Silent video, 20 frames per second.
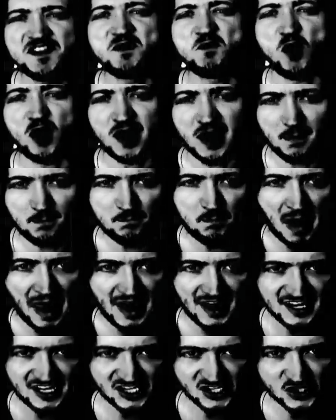then we'll get
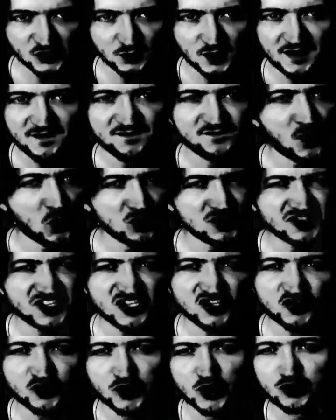back at you with forced
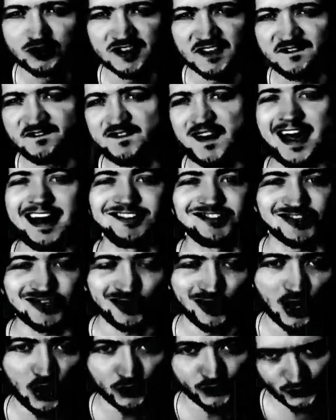intrusive vaginal
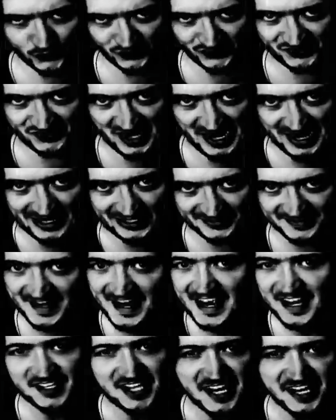ultrasounds.
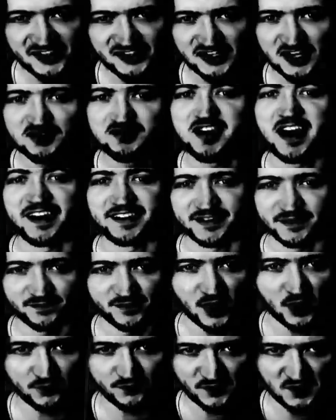Teach you not to
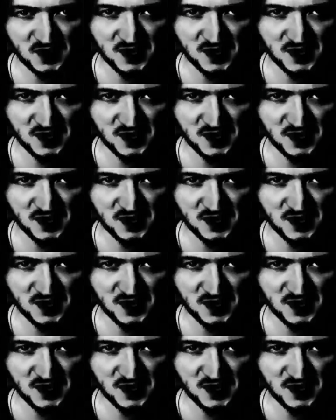vote for